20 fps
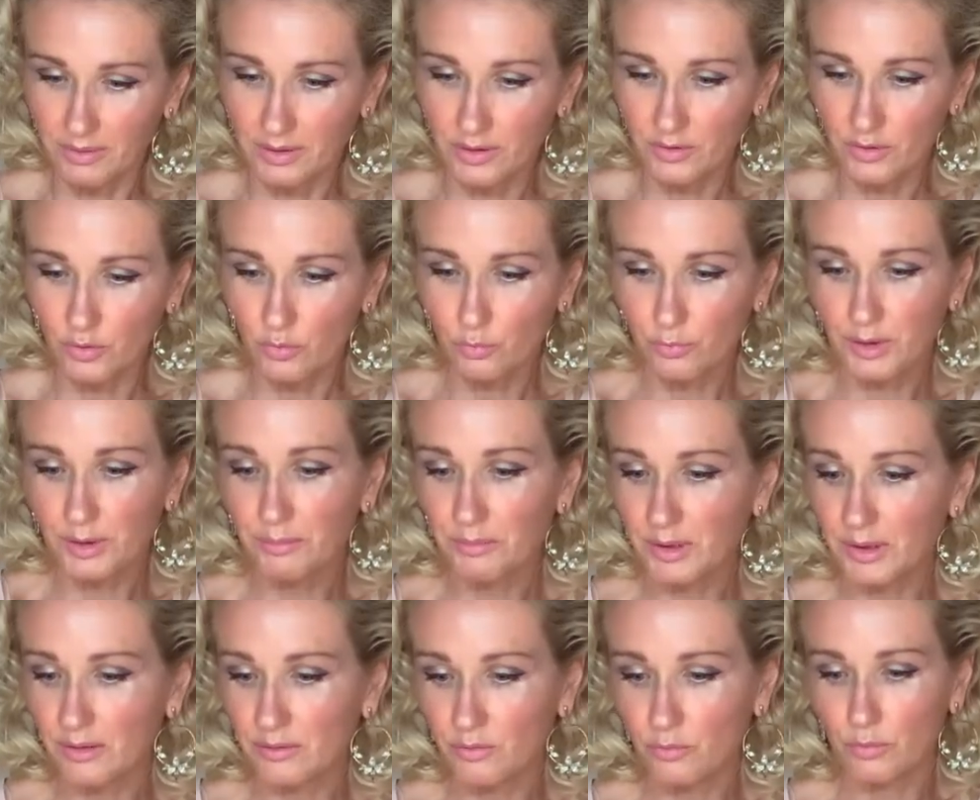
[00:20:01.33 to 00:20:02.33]
You know,
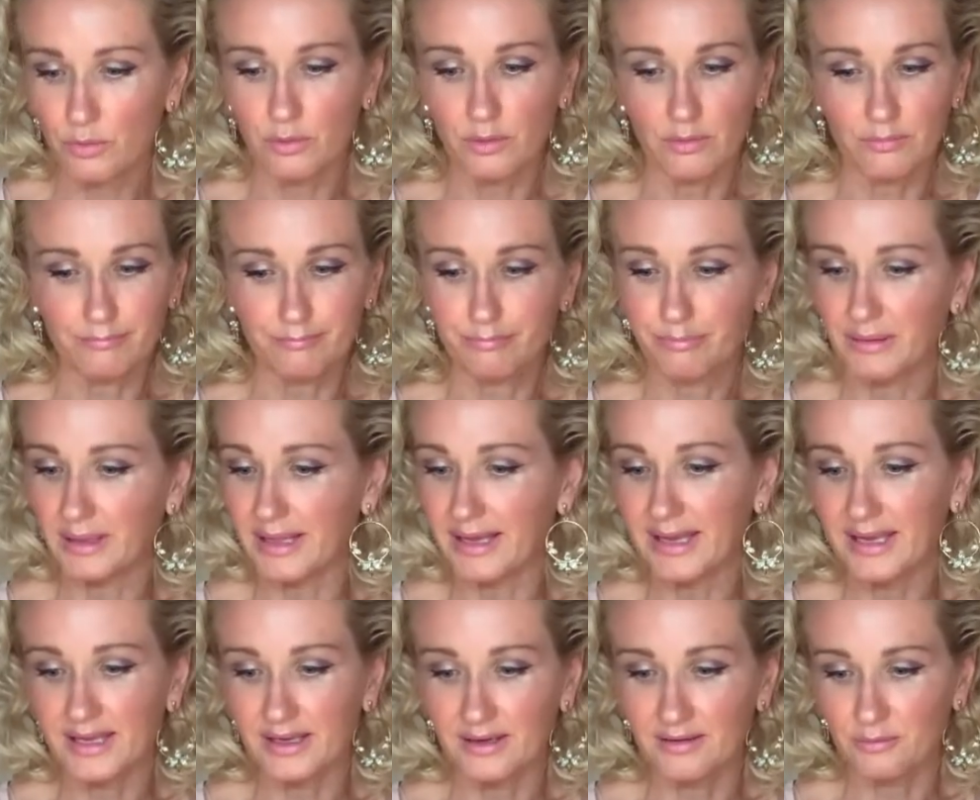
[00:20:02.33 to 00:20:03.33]
women were
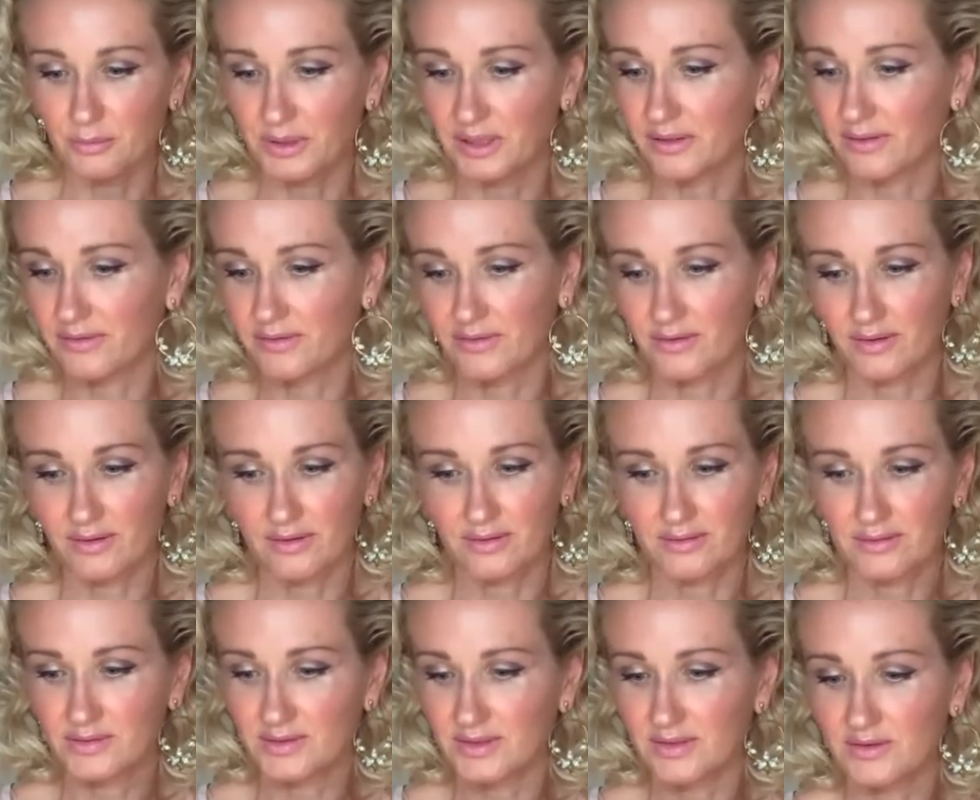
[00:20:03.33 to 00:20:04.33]
playing with
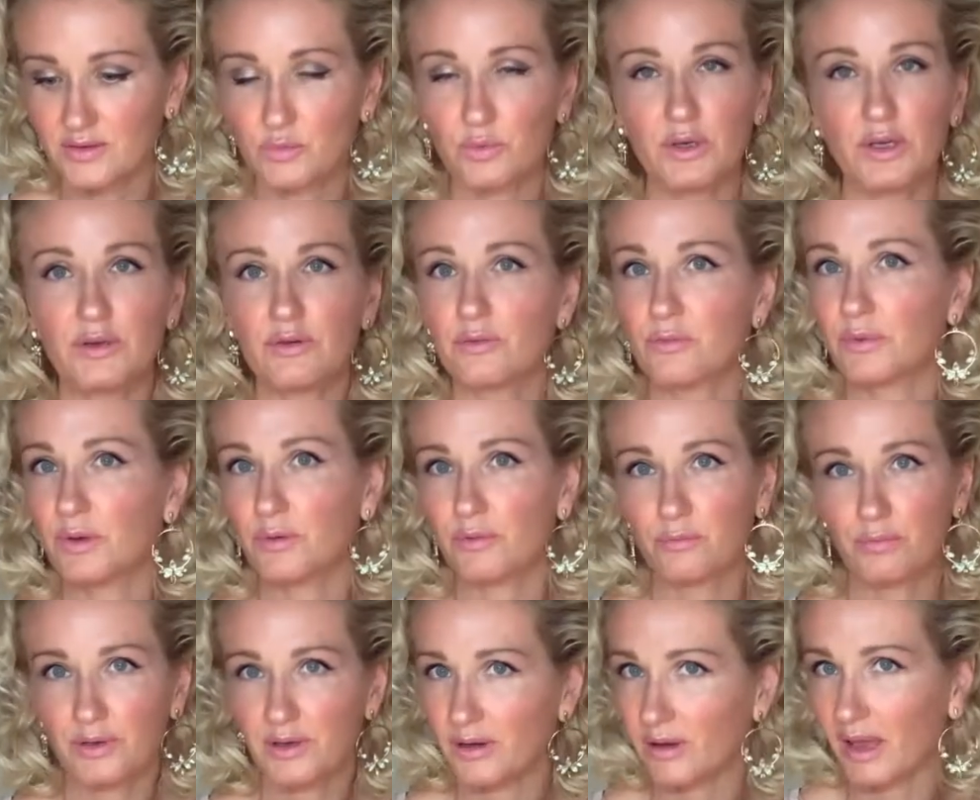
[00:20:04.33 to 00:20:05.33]
since we
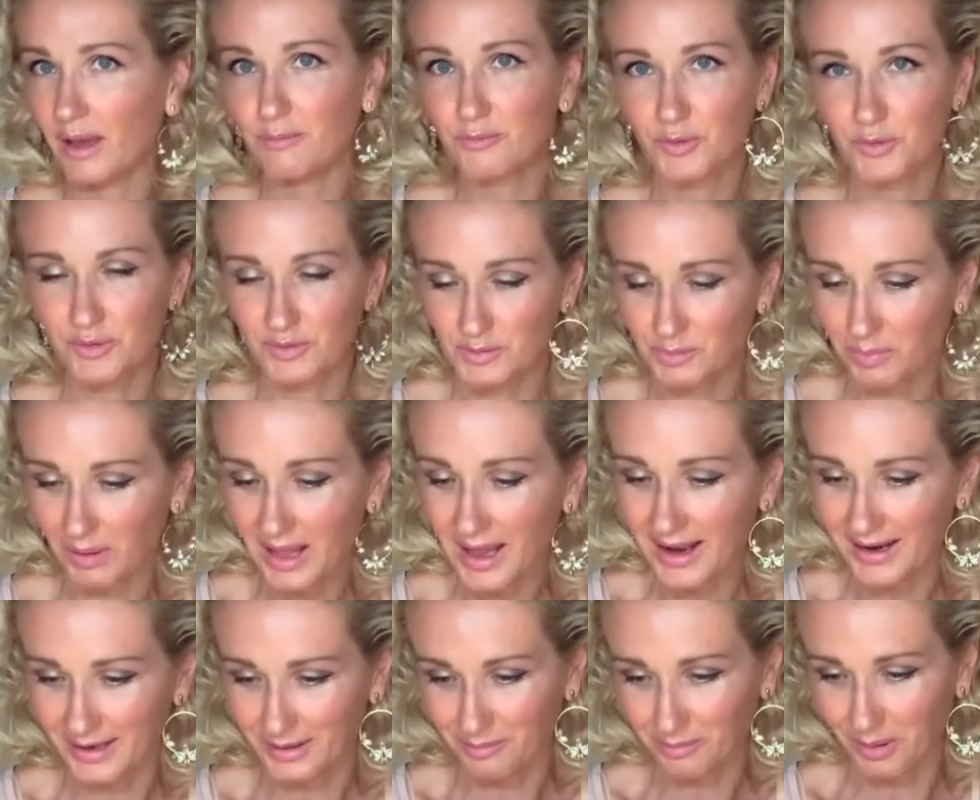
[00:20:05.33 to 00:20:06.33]
came to this
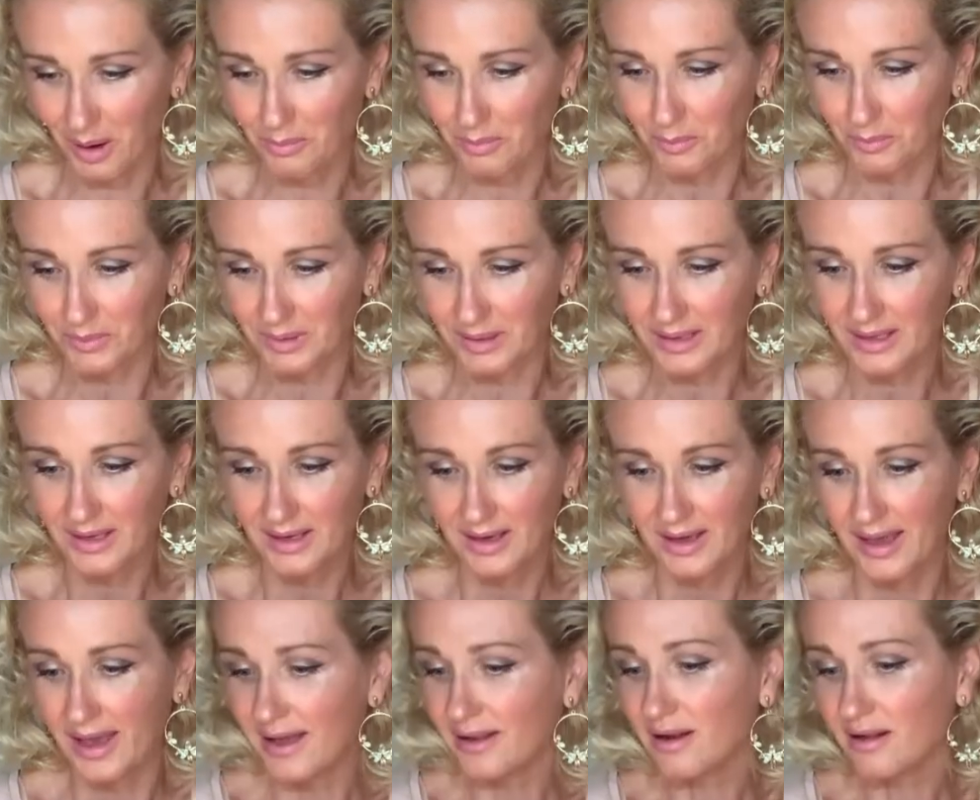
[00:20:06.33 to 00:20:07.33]
planet probably.
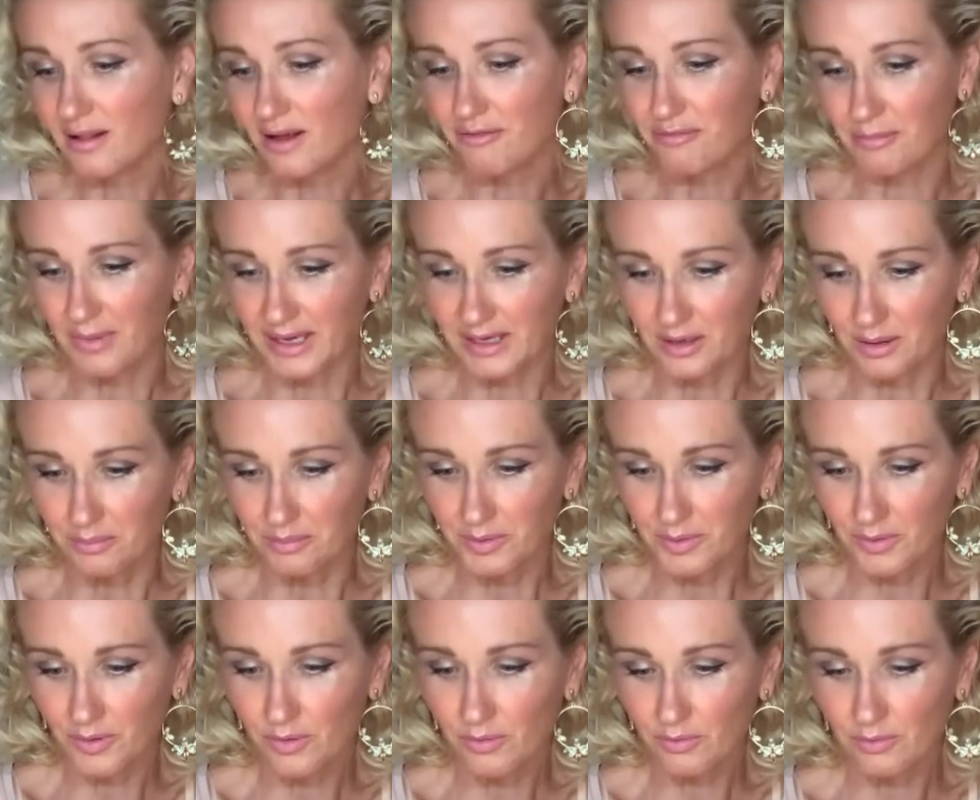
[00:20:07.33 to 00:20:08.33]
And I love makeup, you
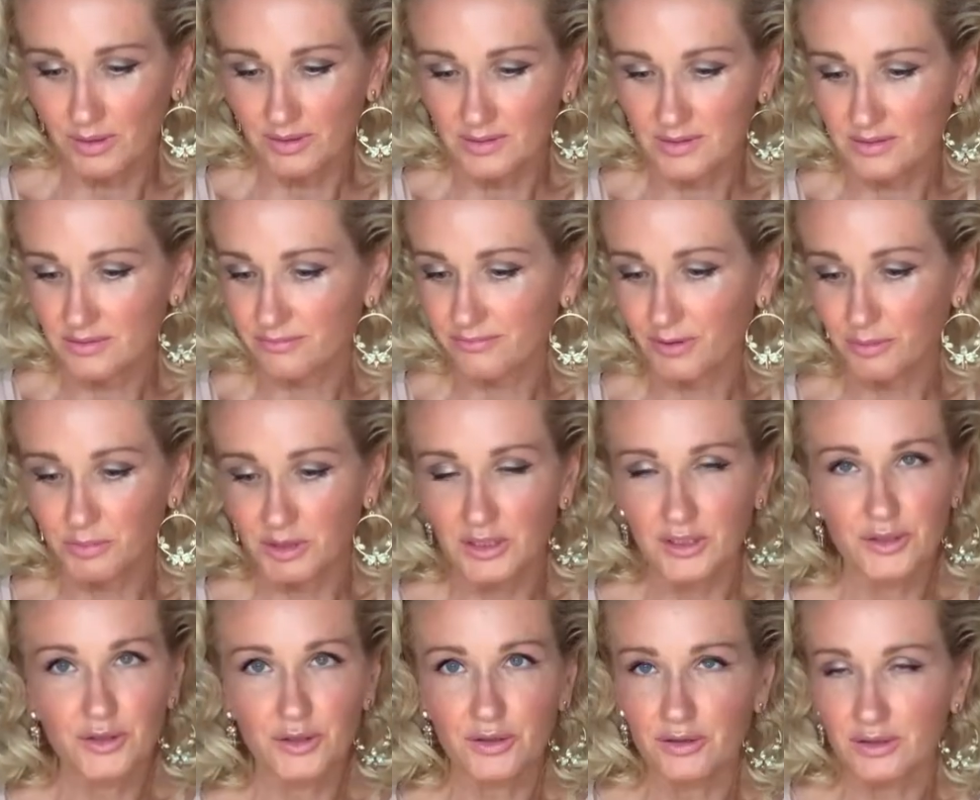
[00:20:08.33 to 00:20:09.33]
know, it's
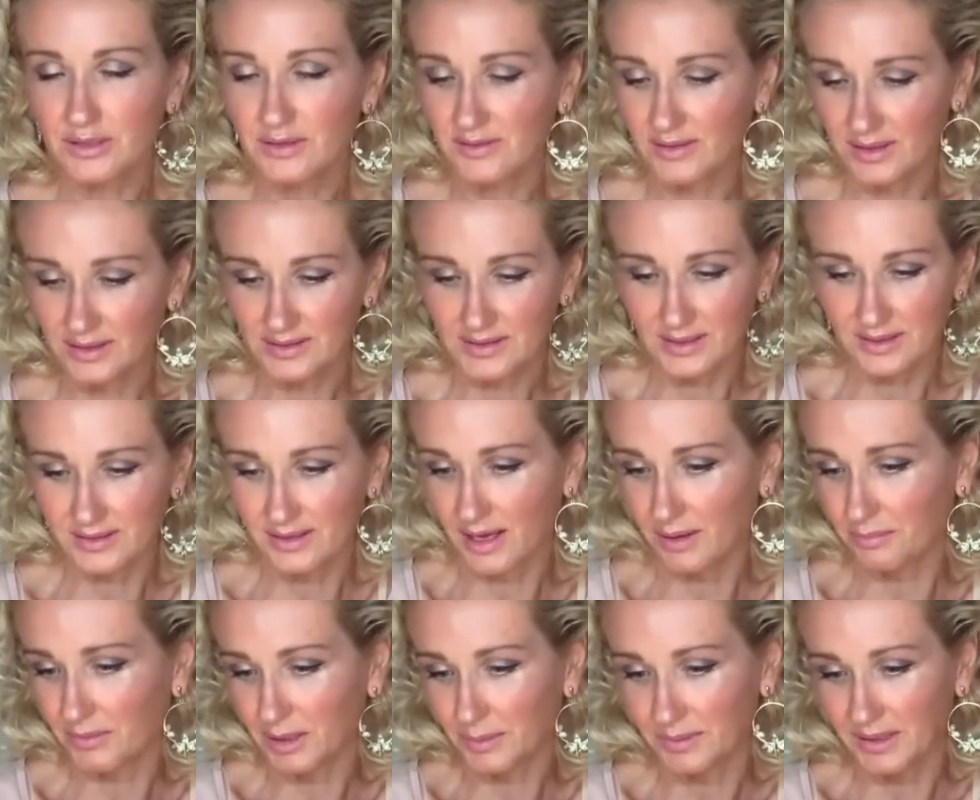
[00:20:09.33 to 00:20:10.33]
feminine, girly, things like
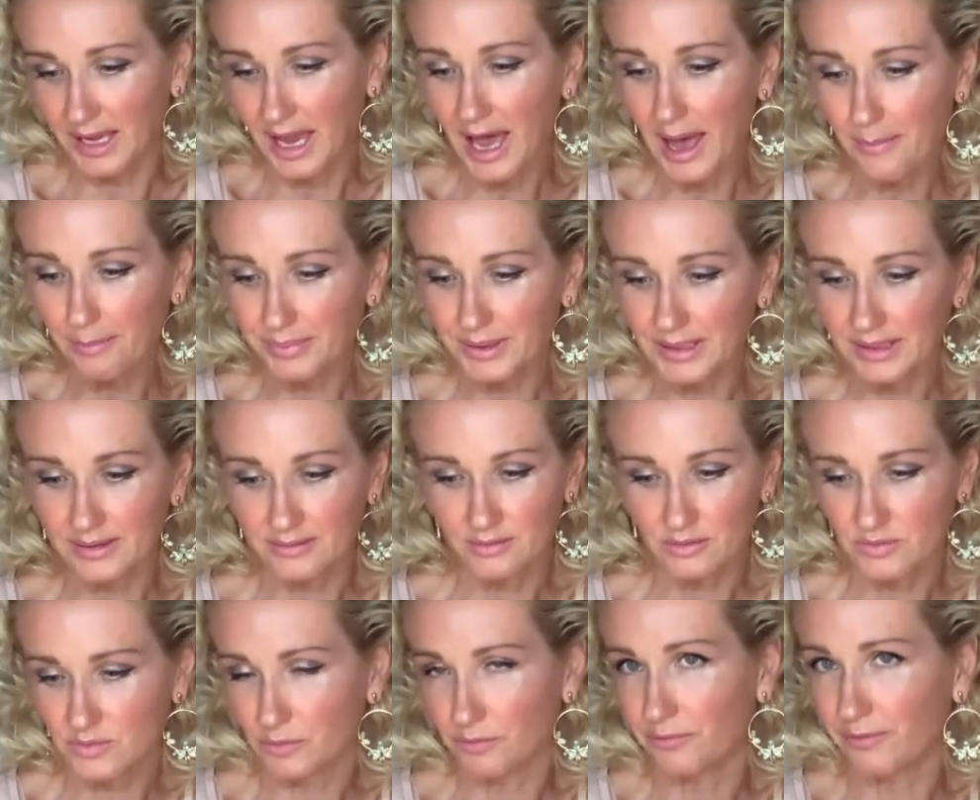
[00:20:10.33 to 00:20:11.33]
that make me happy, and
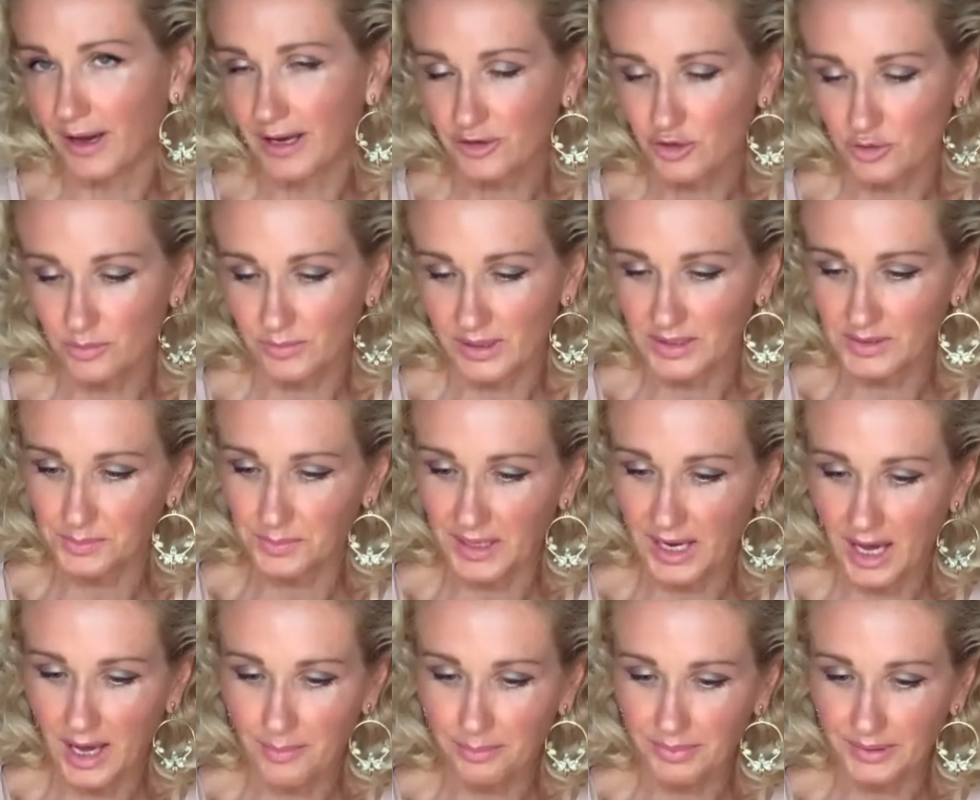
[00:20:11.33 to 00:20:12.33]
also fashion makes me
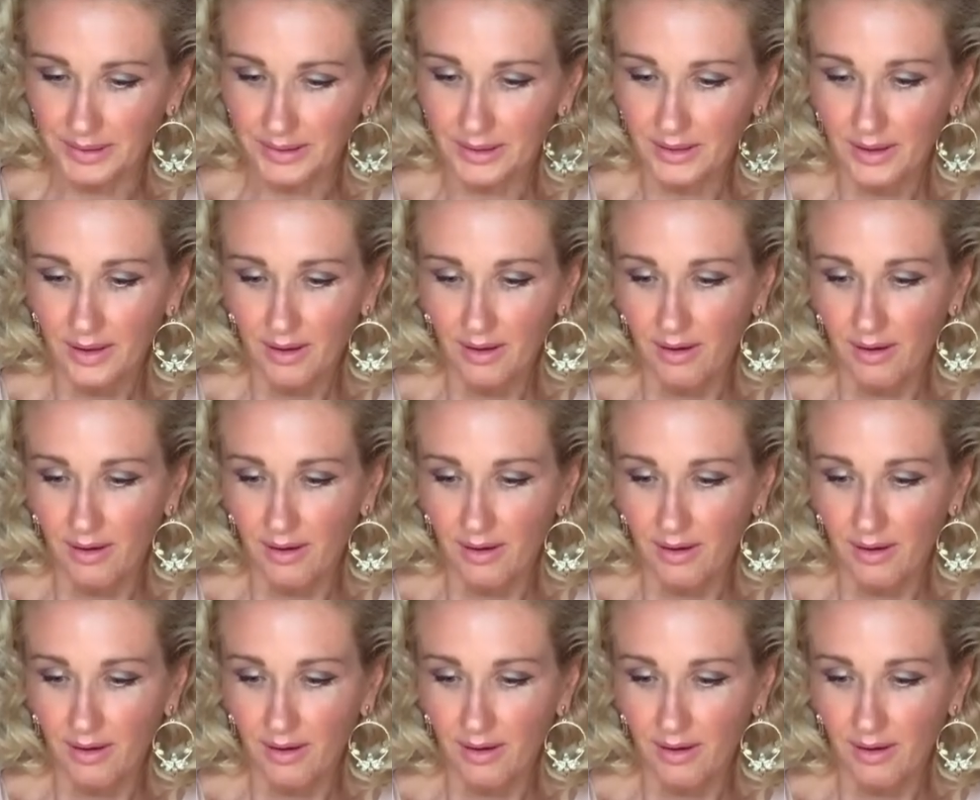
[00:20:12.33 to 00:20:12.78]
happy.